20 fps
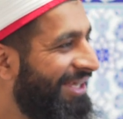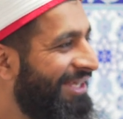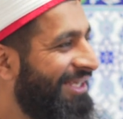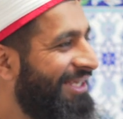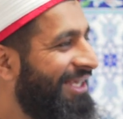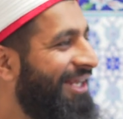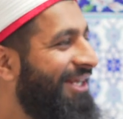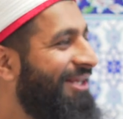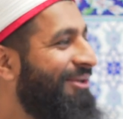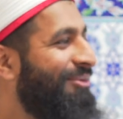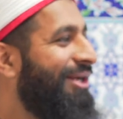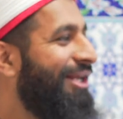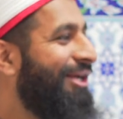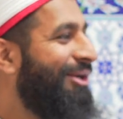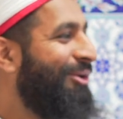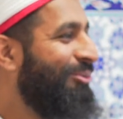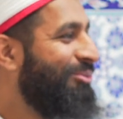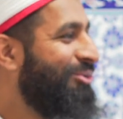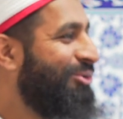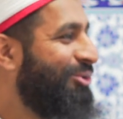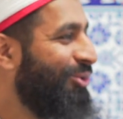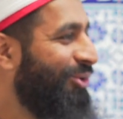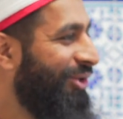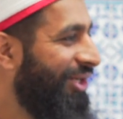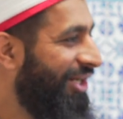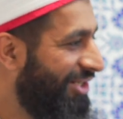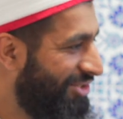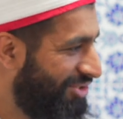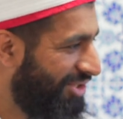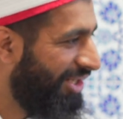Yani, when it comes to
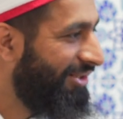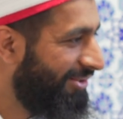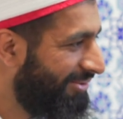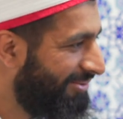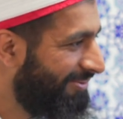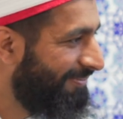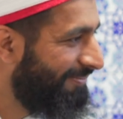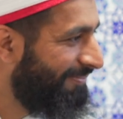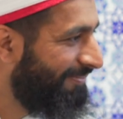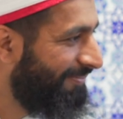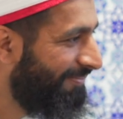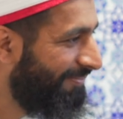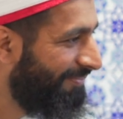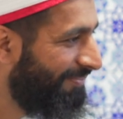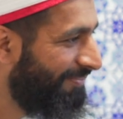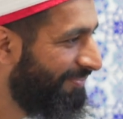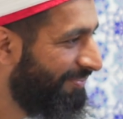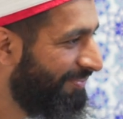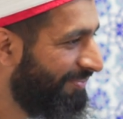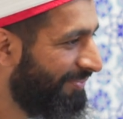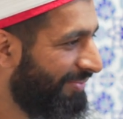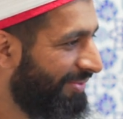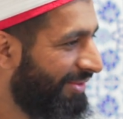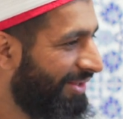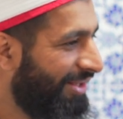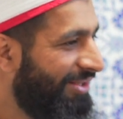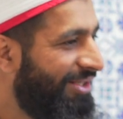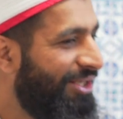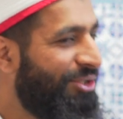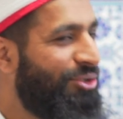religion,
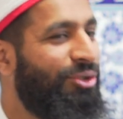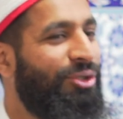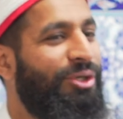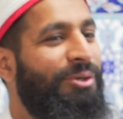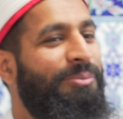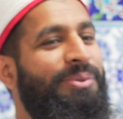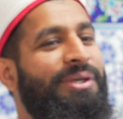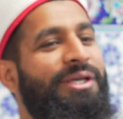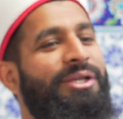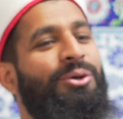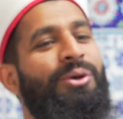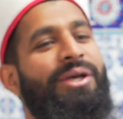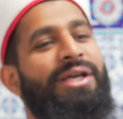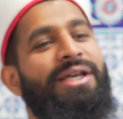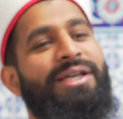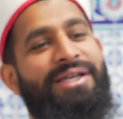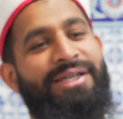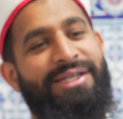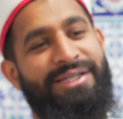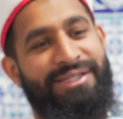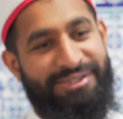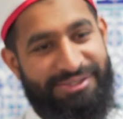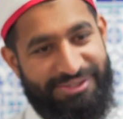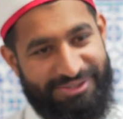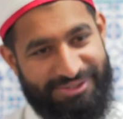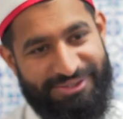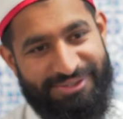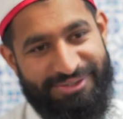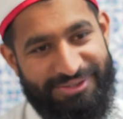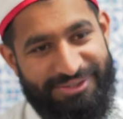there shouldn't be no
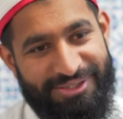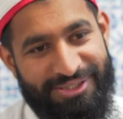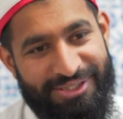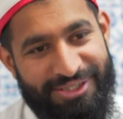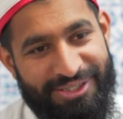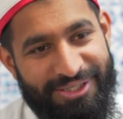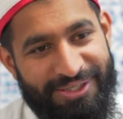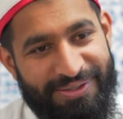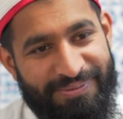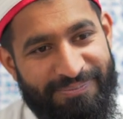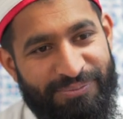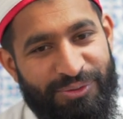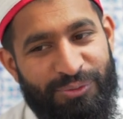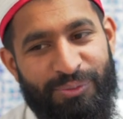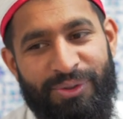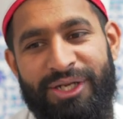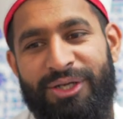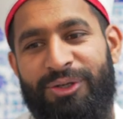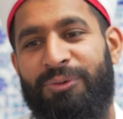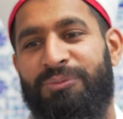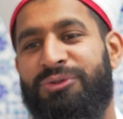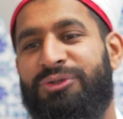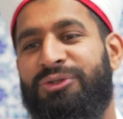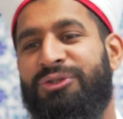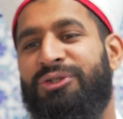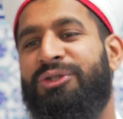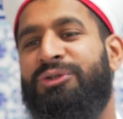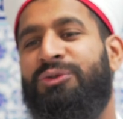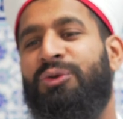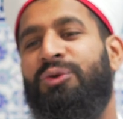increase. But when it comes
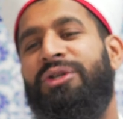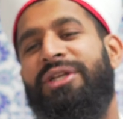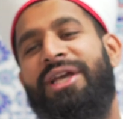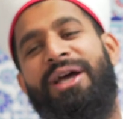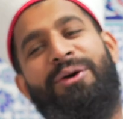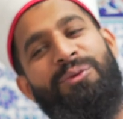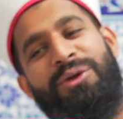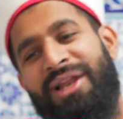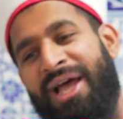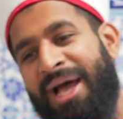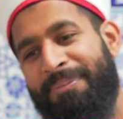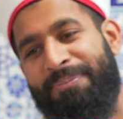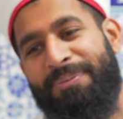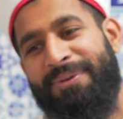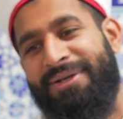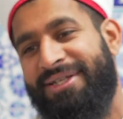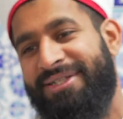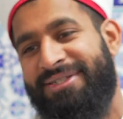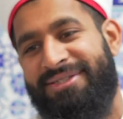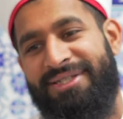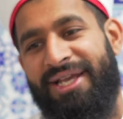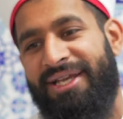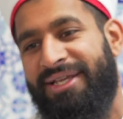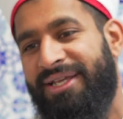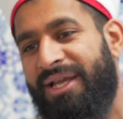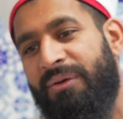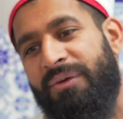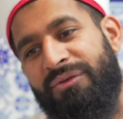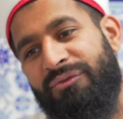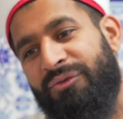to the dunya, we'll happily say,
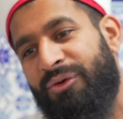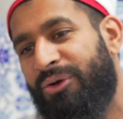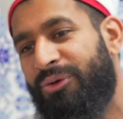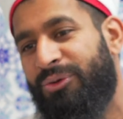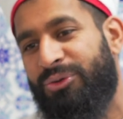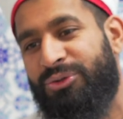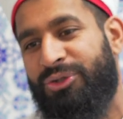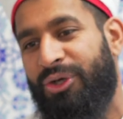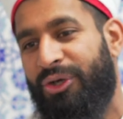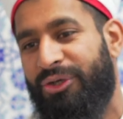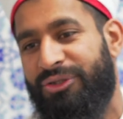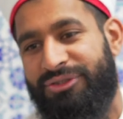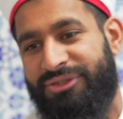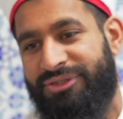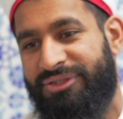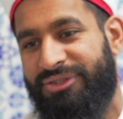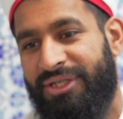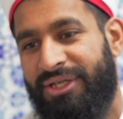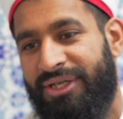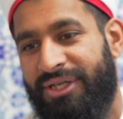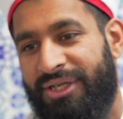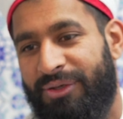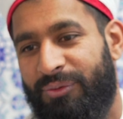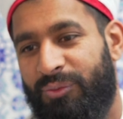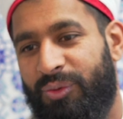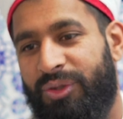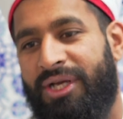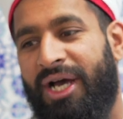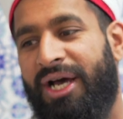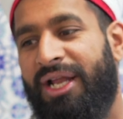yeah, we've got no choice.
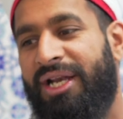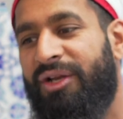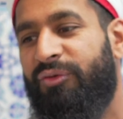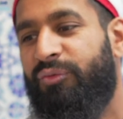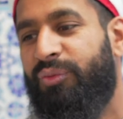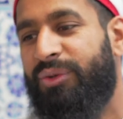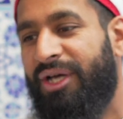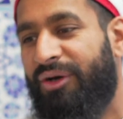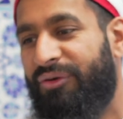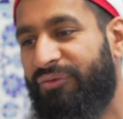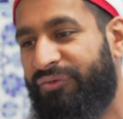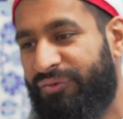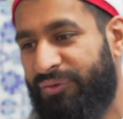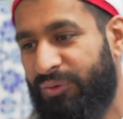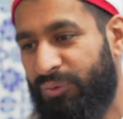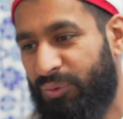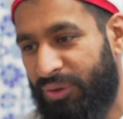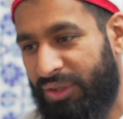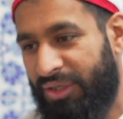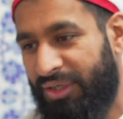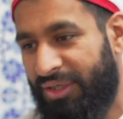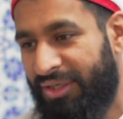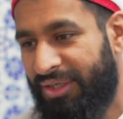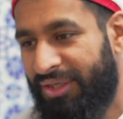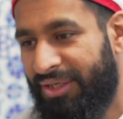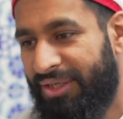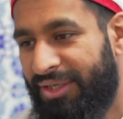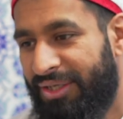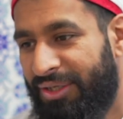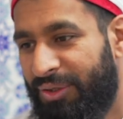We can't live without fuel.
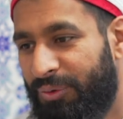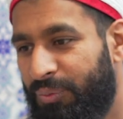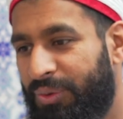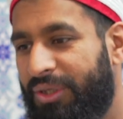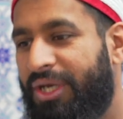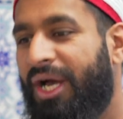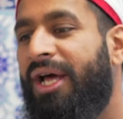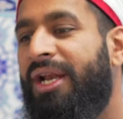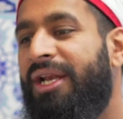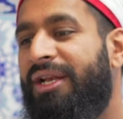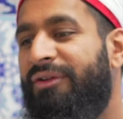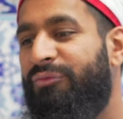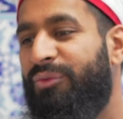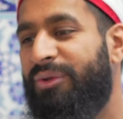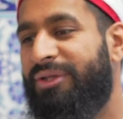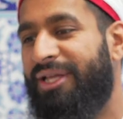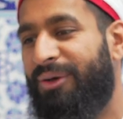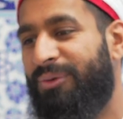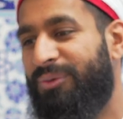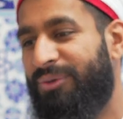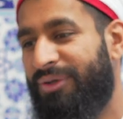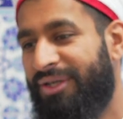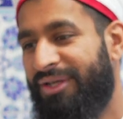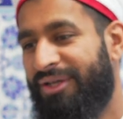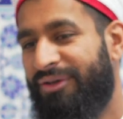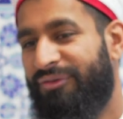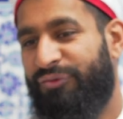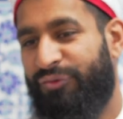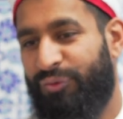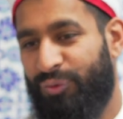We can't live
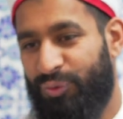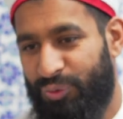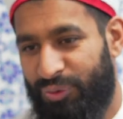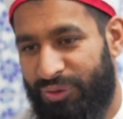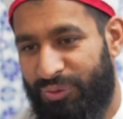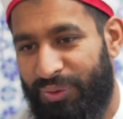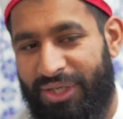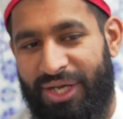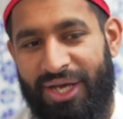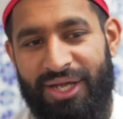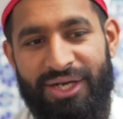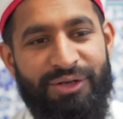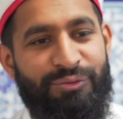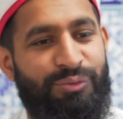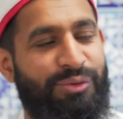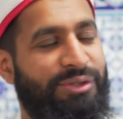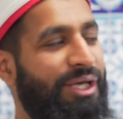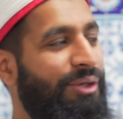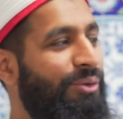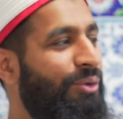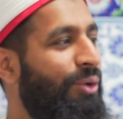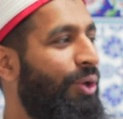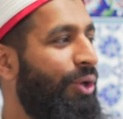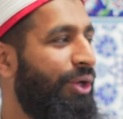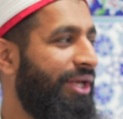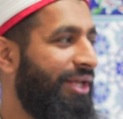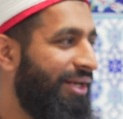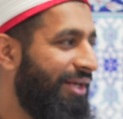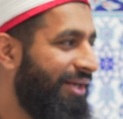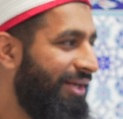without food. We can't live without
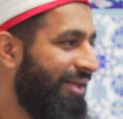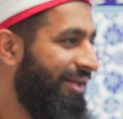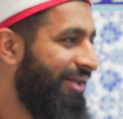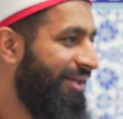oil.